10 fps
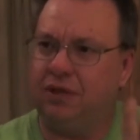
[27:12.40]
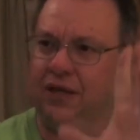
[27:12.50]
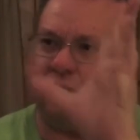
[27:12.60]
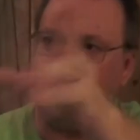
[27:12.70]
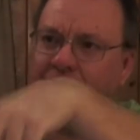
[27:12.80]

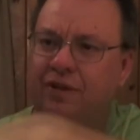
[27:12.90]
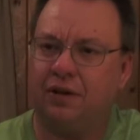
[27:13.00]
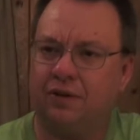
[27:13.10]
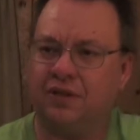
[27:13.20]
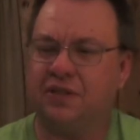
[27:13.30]
he left
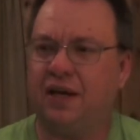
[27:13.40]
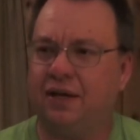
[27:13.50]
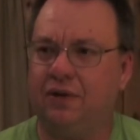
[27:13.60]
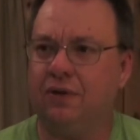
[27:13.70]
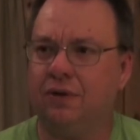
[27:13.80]
out the
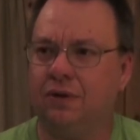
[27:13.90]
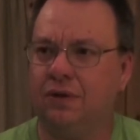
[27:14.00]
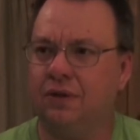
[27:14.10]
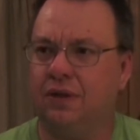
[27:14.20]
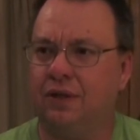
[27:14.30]
side door,
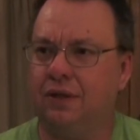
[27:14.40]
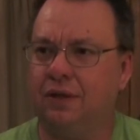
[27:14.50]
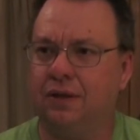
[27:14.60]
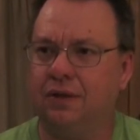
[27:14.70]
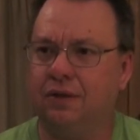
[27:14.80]
and then
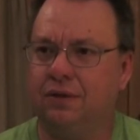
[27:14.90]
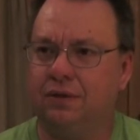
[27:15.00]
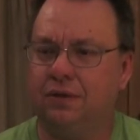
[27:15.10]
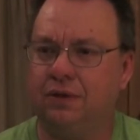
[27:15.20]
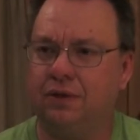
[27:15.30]

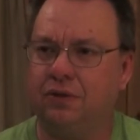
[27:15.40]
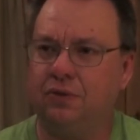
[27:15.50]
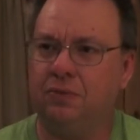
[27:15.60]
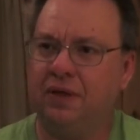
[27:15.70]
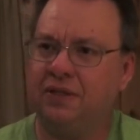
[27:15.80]
the
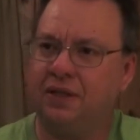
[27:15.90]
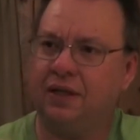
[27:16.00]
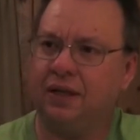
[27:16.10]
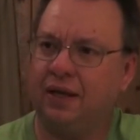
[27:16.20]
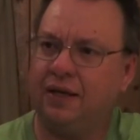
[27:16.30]
two
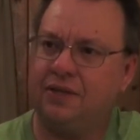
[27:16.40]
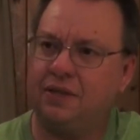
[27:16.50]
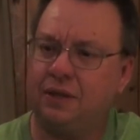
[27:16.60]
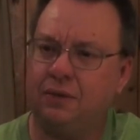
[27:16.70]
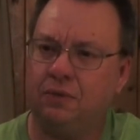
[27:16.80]
Mexican guys,
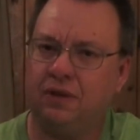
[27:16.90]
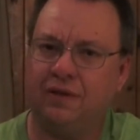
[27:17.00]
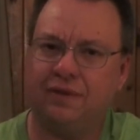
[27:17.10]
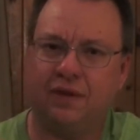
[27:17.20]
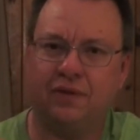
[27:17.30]
they
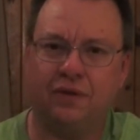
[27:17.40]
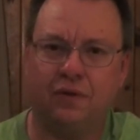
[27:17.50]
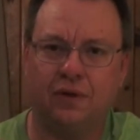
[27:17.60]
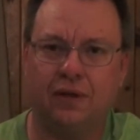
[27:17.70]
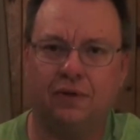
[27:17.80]
left out the
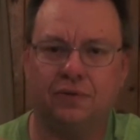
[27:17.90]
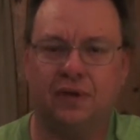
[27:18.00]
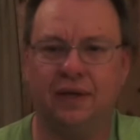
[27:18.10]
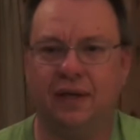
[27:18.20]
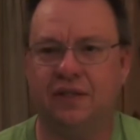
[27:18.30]
door that was
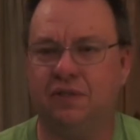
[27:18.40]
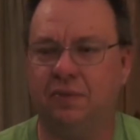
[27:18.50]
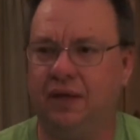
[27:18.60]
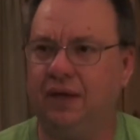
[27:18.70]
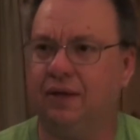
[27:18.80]
right next to
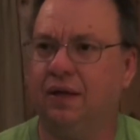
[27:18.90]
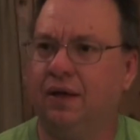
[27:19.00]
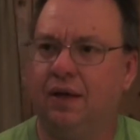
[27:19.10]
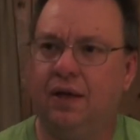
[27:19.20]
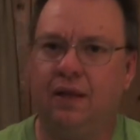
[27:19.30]
me, and
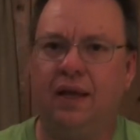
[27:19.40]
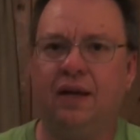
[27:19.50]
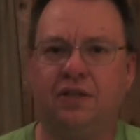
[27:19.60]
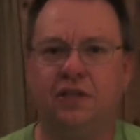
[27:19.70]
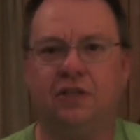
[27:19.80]
they
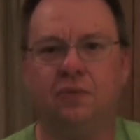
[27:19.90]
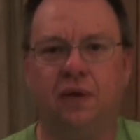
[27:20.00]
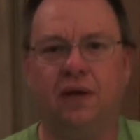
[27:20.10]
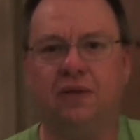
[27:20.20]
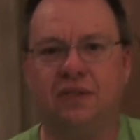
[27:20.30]
actually just
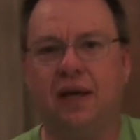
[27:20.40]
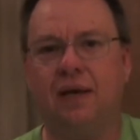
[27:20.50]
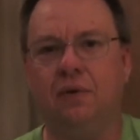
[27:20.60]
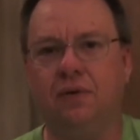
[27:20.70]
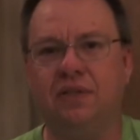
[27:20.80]
went outside
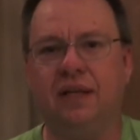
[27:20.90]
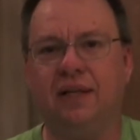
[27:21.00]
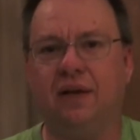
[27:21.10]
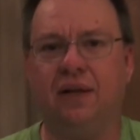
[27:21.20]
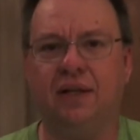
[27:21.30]
and sat
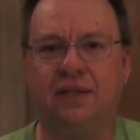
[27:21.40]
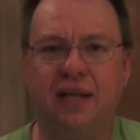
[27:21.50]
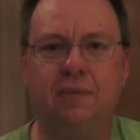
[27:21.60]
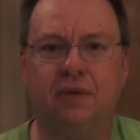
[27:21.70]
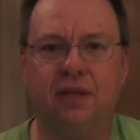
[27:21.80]
down at a
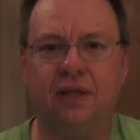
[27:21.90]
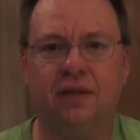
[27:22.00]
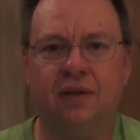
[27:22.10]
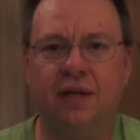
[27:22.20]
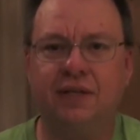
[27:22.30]
table to eat
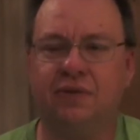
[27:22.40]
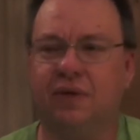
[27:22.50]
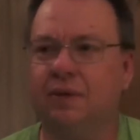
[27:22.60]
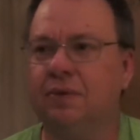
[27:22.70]
their ice cream.